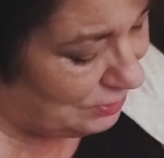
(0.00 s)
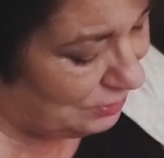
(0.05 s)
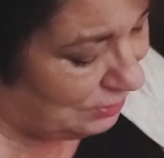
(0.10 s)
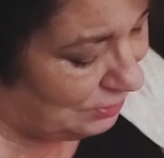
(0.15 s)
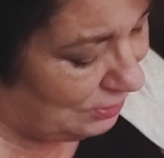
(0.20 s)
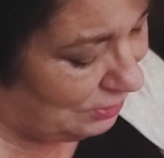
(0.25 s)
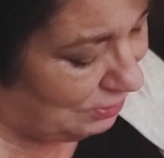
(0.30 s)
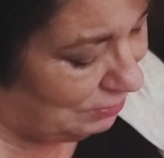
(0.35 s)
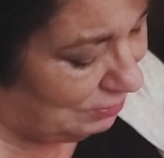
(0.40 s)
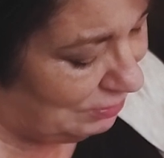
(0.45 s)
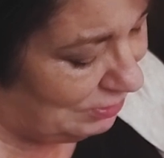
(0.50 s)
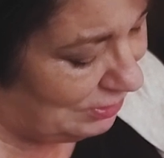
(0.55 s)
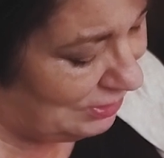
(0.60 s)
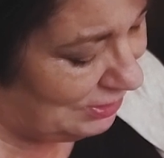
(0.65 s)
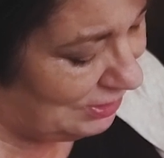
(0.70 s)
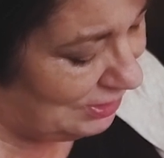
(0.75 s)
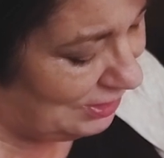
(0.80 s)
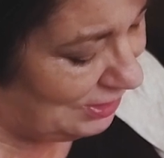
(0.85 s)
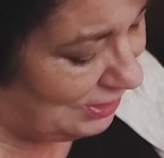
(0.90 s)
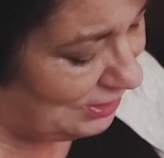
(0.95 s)
that, it was a
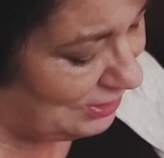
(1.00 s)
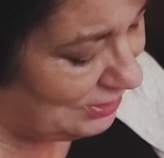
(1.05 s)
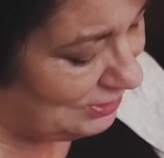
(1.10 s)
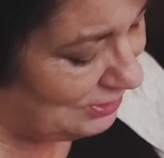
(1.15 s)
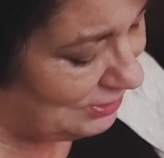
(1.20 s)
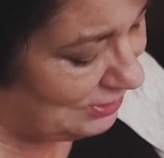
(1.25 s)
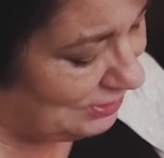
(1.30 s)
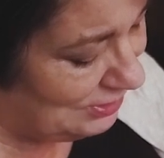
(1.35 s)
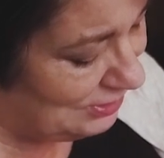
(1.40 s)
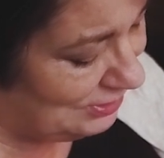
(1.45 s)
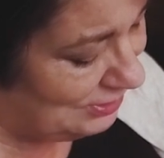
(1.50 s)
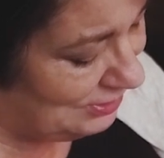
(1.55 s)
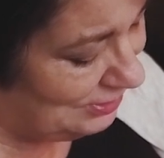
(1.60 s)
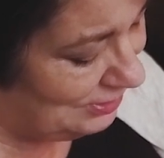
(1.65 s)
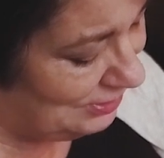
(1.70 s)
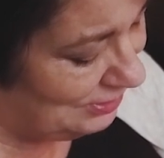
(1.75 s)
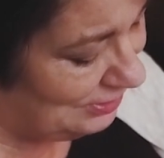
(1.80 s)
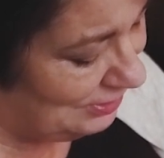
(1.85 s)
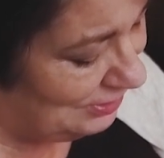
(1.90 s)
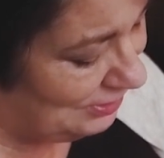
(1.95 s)
battle to keep him
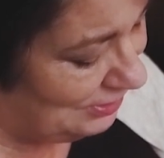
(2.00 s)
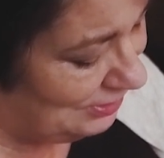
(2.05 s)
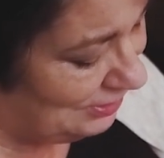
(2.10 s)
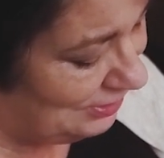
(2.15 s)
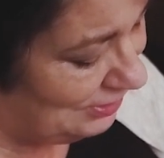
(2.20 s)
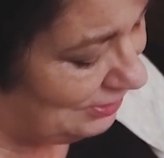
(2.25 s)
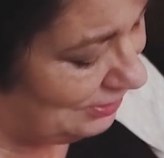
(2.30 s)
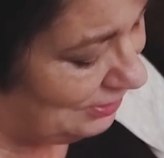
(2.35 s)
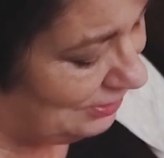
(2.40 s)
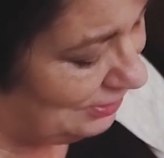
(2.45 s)
alive.